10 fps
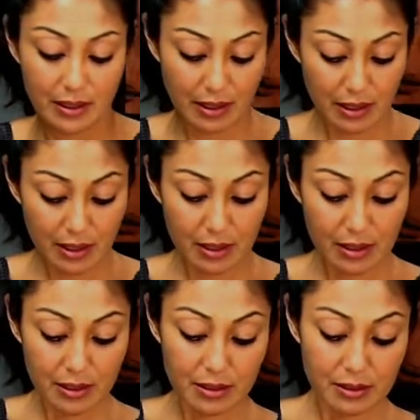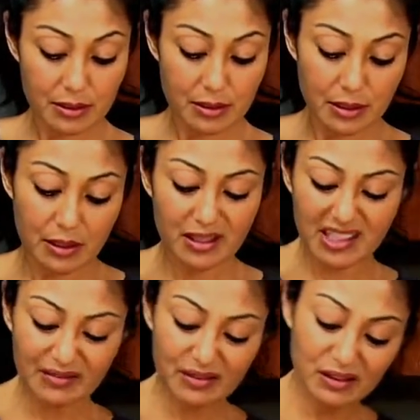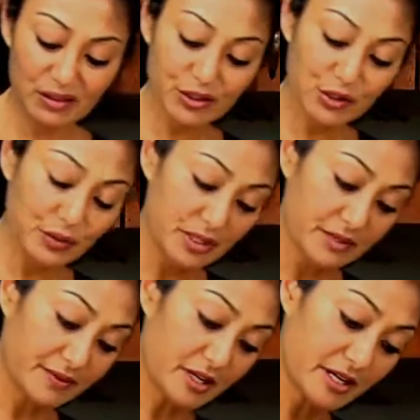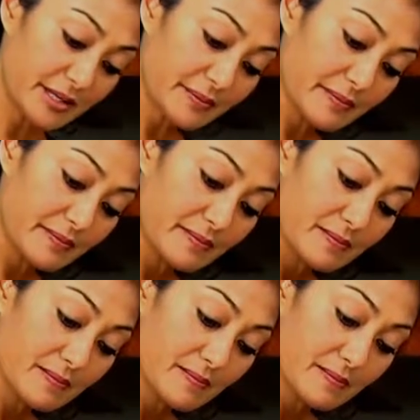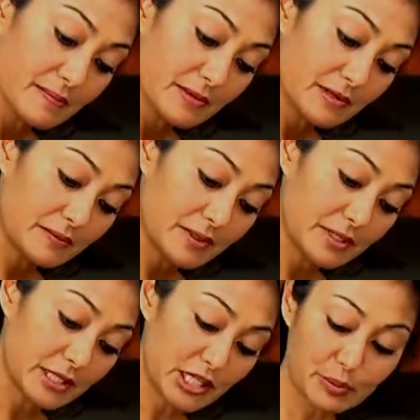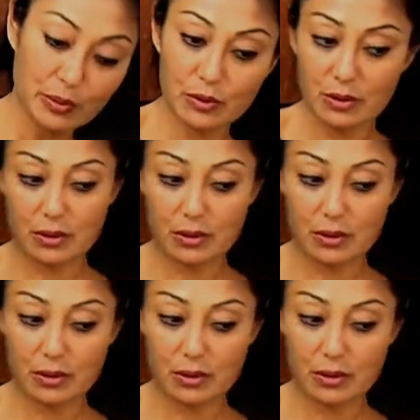and I'll give a little squeeze of lime, 1 teaspoon,